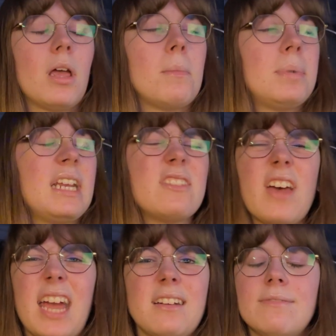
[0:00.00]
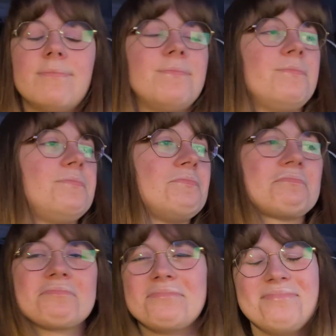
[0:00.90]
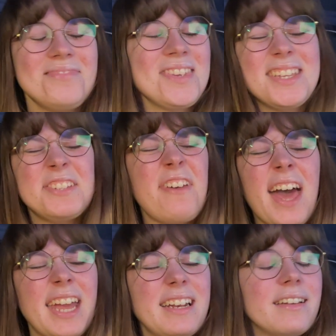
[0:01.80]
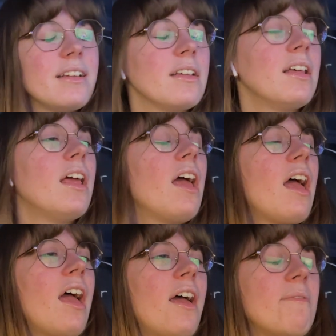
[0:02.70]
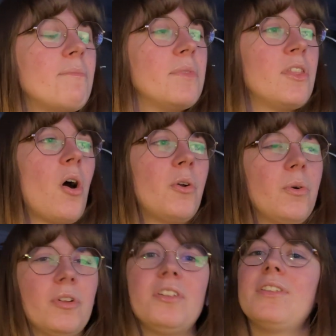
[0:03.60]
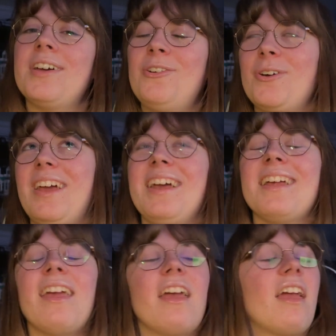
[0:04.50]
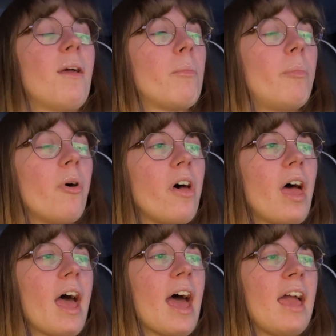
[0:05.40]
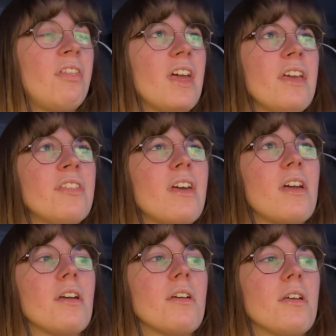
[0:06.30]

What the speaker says: but it's fine. It's fine. Not at all annoying, but I think that